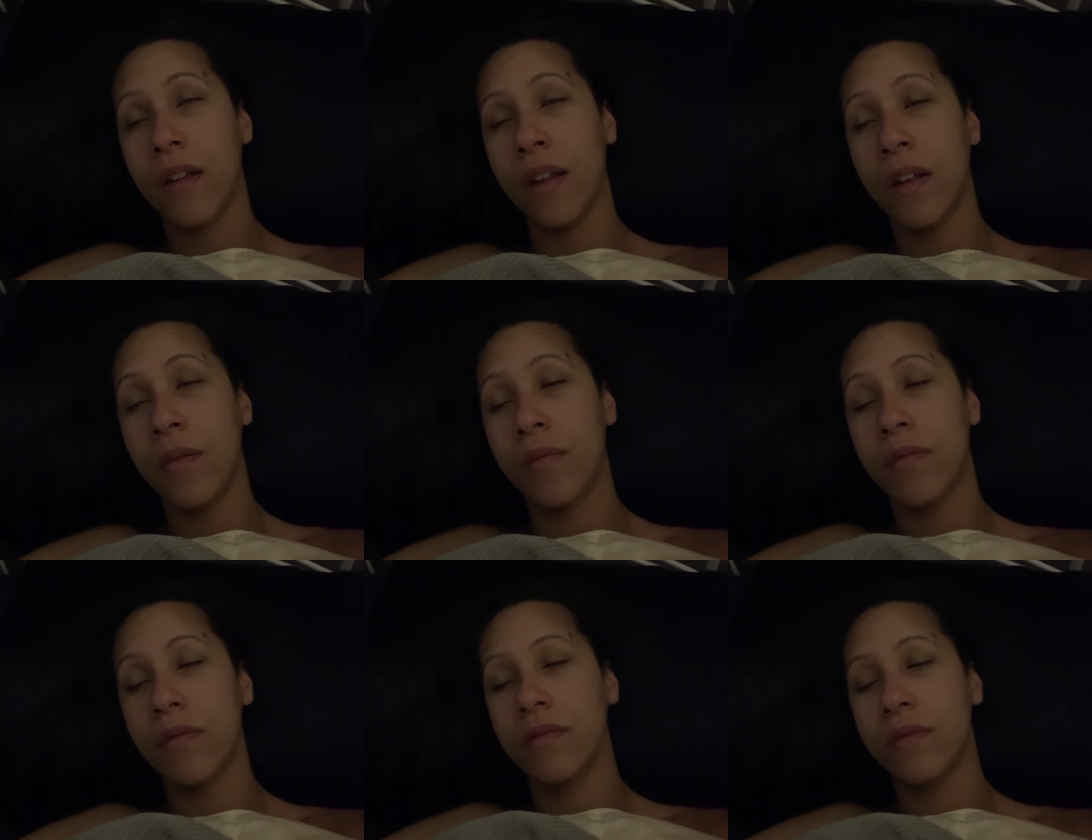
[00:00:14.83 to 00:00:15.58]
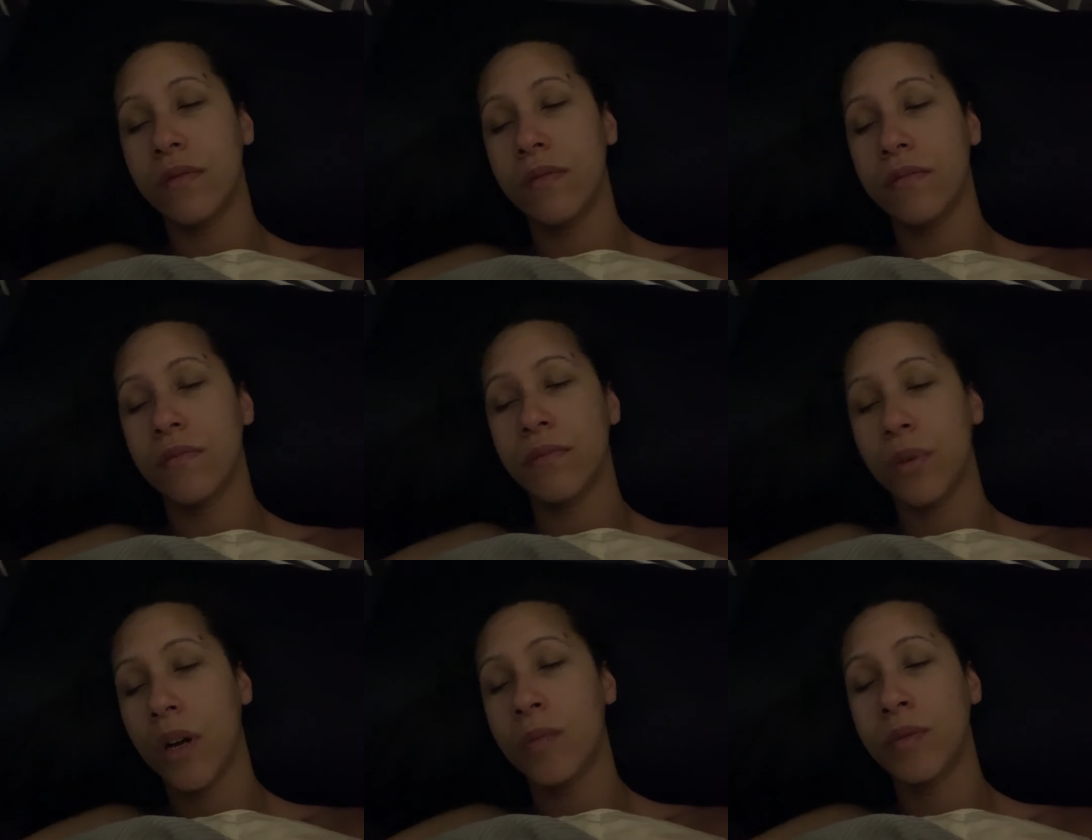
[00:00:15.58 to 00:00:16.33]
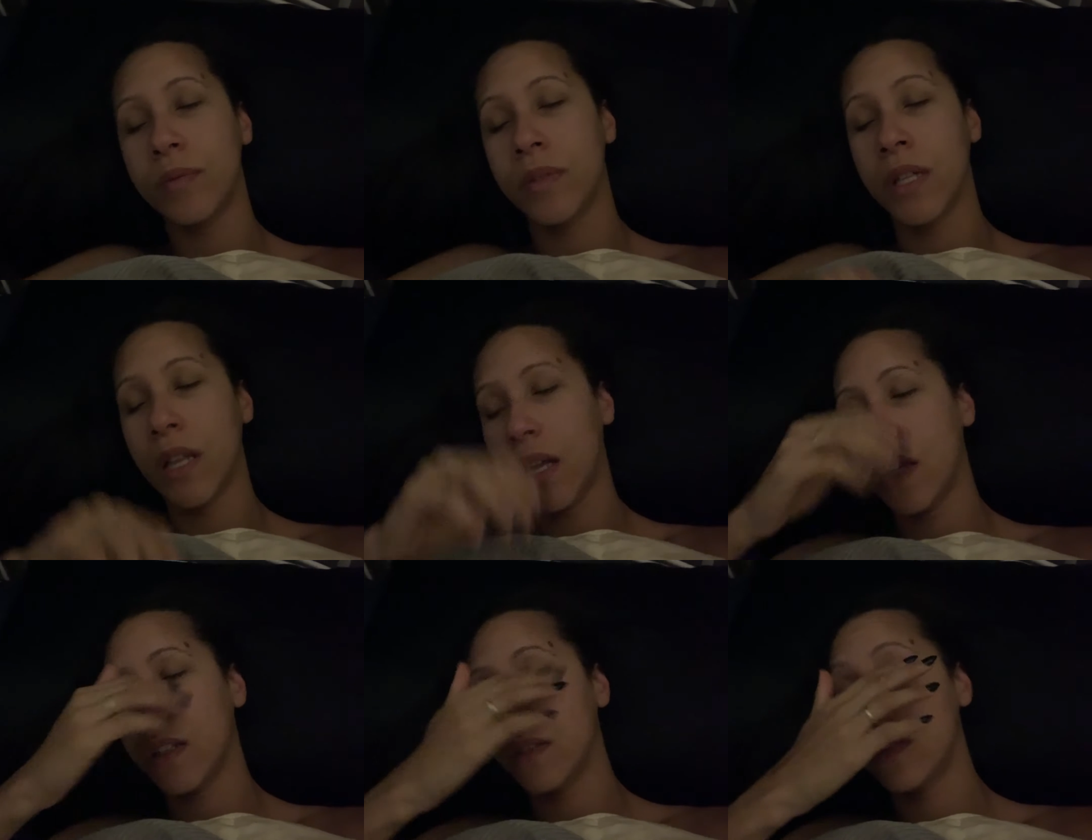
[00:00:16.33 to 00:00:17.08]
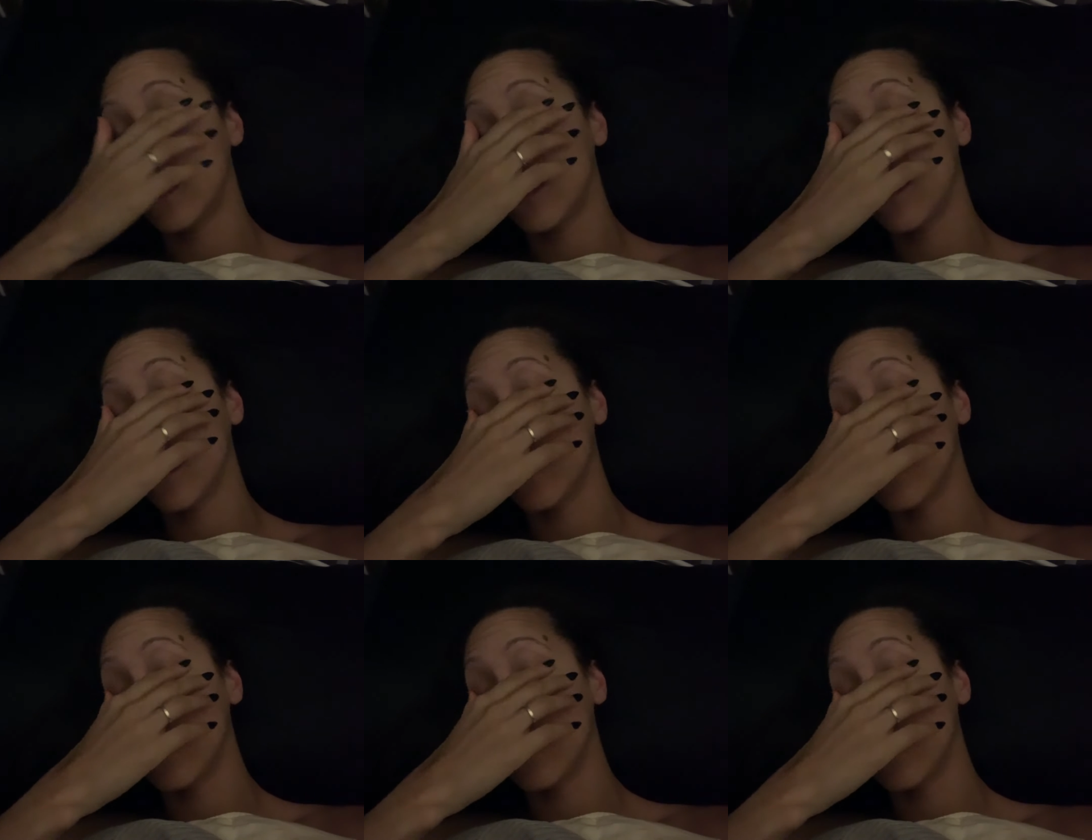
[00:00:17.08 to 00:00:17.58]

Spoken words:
in probably like 2 or